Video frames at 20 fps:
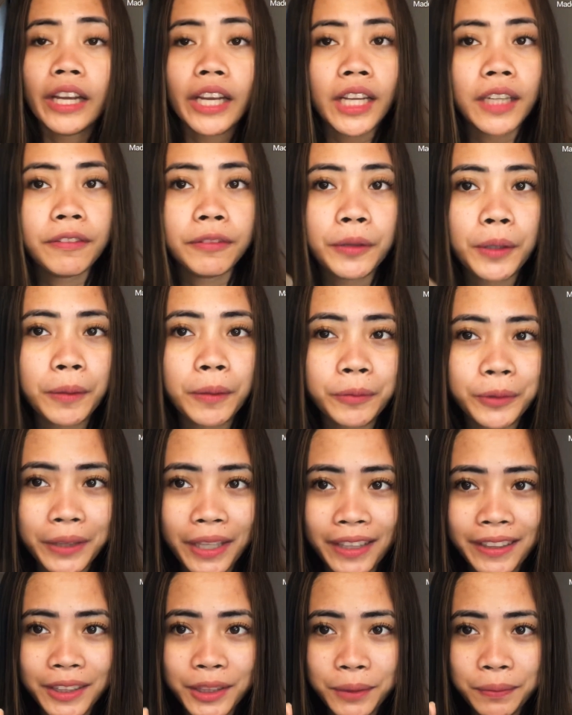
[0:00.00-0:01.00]
If you have
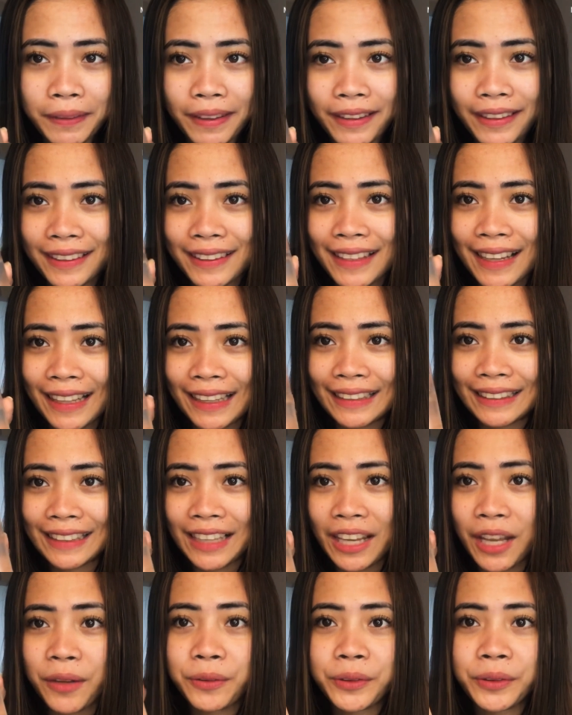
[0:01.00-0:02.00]
tried this product, guys,
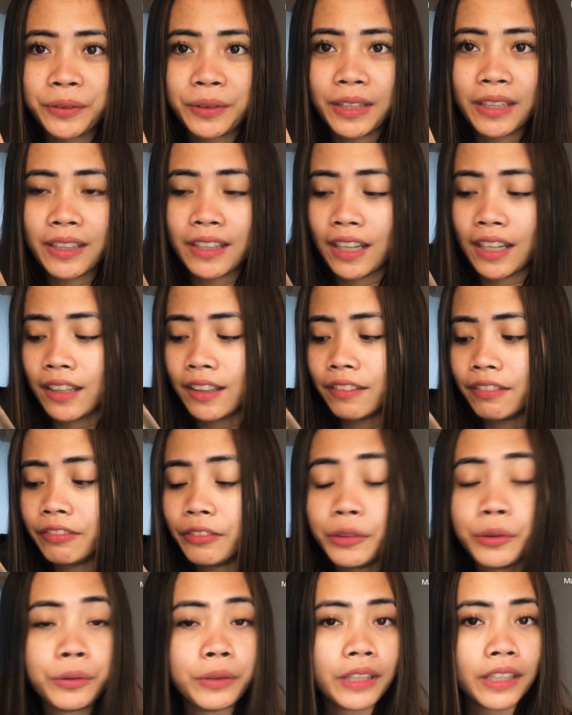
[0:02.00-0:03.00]
I would really
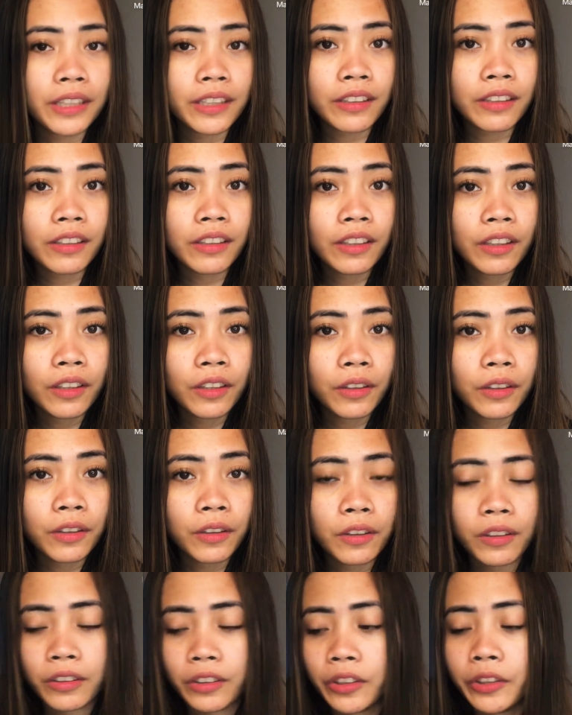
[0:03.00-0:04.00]
love to hear
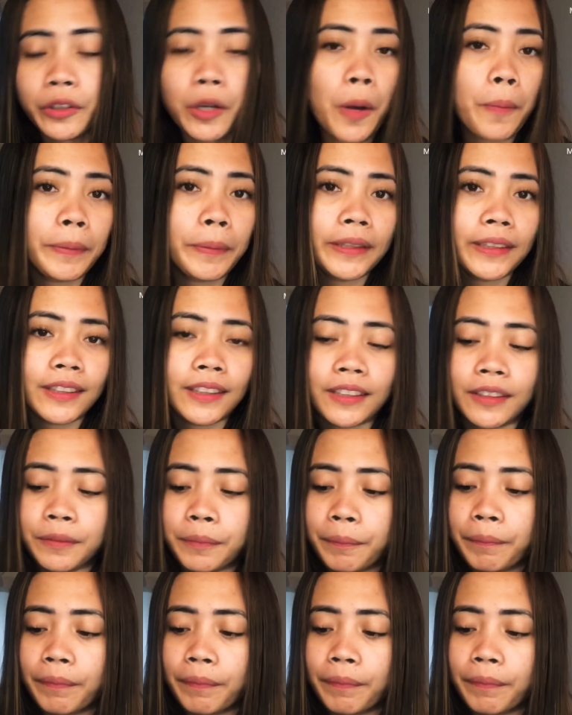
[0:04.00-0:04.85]
your comments.